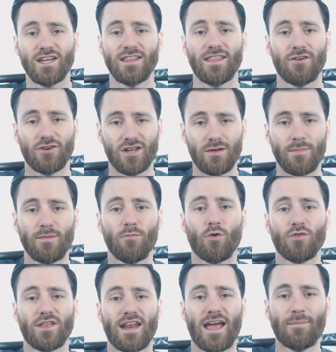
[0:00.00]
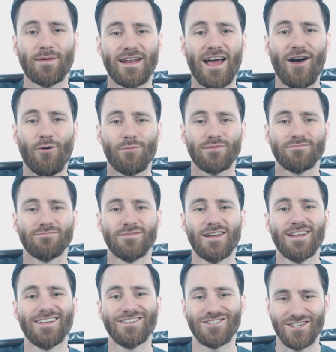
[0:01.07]
and they're going to be more than happy to help.
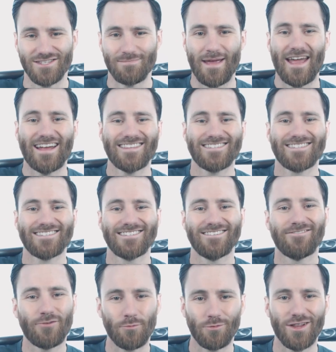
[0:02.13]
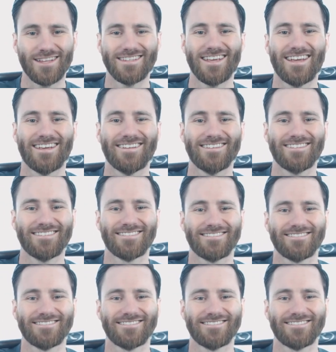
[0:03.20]
Just Bats from Click to Hit.